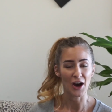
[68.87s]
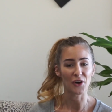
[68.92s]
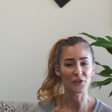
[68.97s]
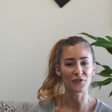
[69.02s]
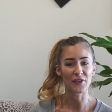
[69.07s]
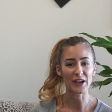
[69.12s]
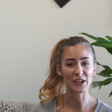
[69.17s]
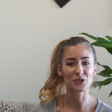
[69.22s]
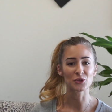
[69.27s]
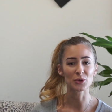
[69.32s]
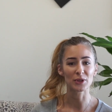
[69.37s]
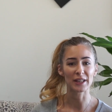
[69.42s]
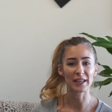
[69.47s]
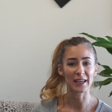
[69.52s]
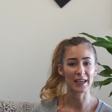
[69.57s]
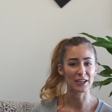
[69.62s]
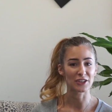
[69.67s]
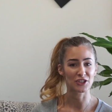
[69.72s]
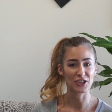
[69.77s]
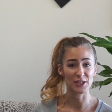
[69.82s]

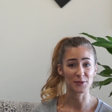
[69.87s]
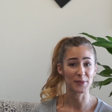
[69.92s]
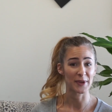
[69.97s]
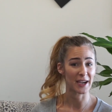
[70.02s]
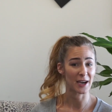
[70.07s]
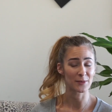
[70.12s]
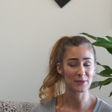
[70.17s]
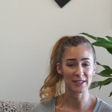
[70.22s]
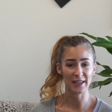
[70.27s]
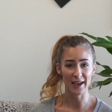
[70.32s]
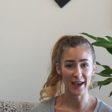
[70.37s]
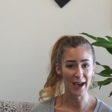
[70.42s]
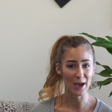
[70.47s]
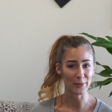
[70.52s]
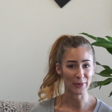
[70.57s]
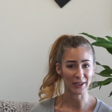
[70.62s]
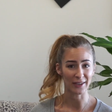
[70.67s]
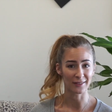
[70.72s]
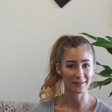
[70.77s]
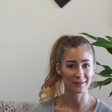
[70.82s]
eventually it just becomes a
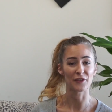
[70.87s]
habit.